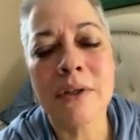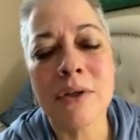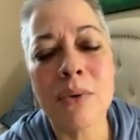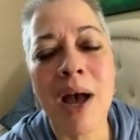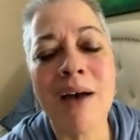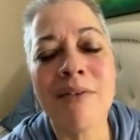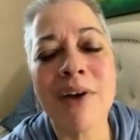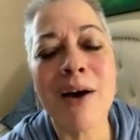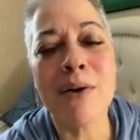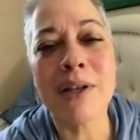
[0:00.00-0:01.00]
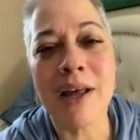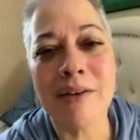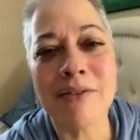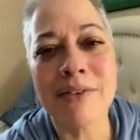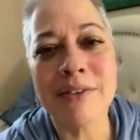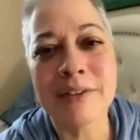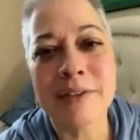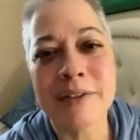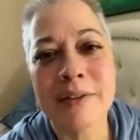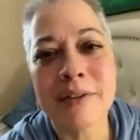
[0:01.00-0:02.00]
You have our love.
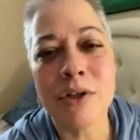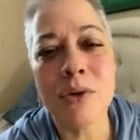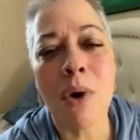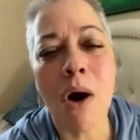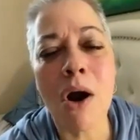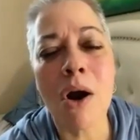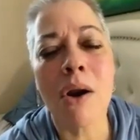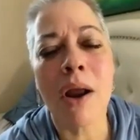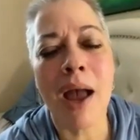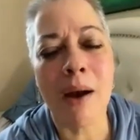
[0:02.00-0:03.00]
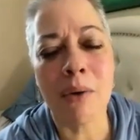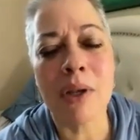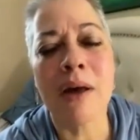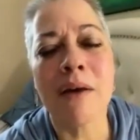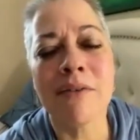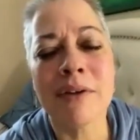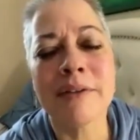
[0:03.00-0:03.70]
You are our love.